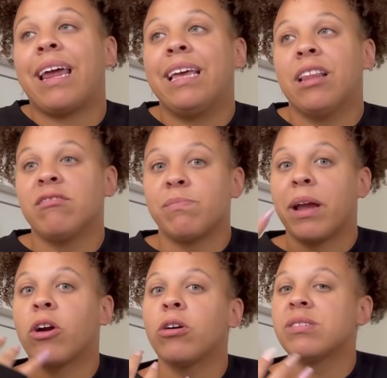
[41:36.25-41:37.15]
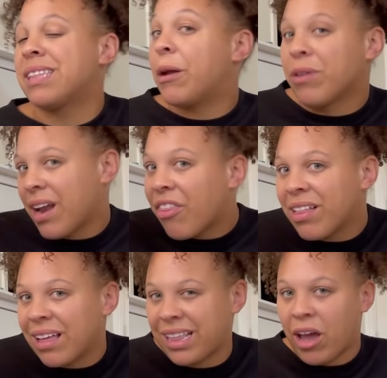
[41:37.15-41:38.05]
he loves my curls and they were nothing
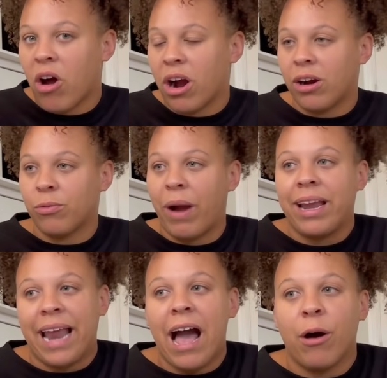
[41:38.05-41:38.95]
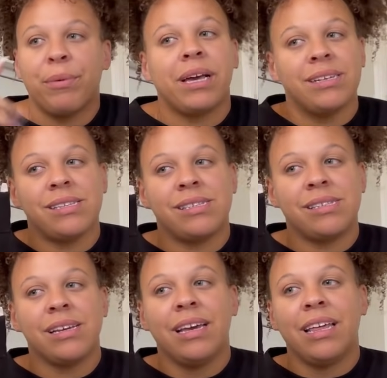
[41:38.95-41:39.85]
like they are right now because